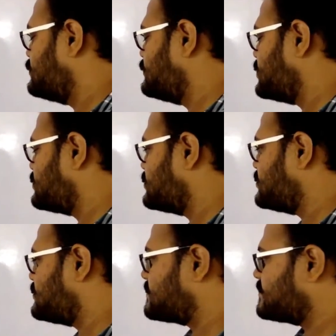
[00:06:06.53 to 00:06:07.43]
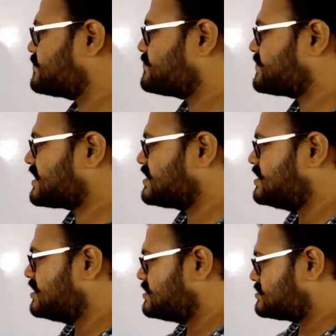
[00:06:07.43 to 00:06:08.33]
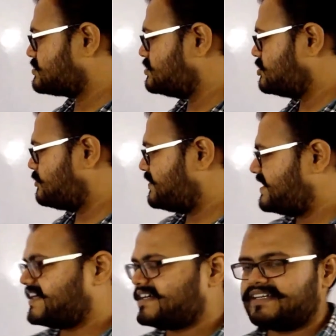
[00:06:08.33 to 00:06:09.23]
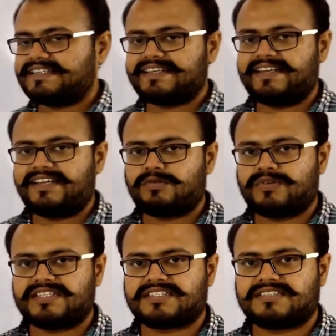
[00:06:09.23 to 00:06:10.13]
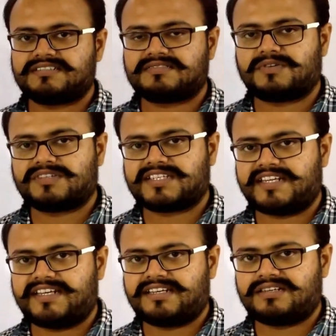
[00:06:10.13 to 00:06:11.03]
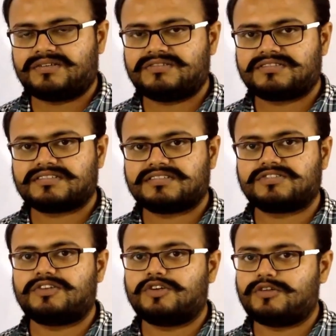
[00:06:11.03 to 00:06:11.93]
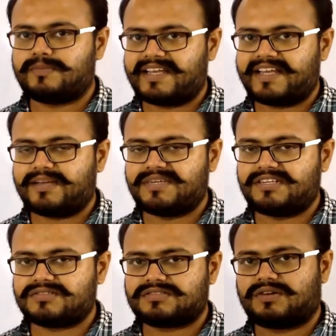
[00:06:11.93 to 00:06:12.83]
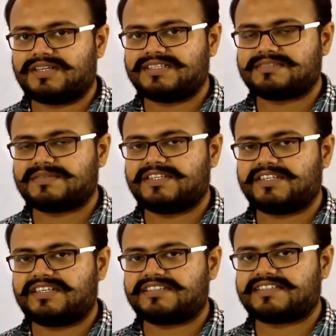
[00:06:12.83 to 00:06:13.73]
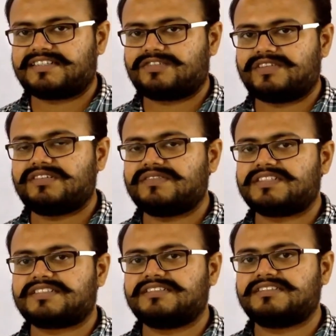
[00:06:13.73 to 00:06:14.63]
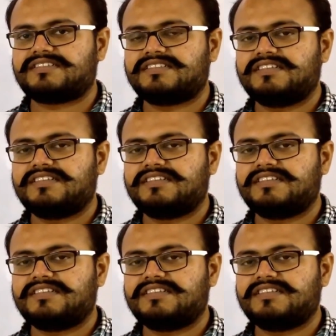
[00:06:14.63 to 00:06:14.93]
V3. So you will be getting three equations for three unknowns. So you will be able to solve this particular set of equations.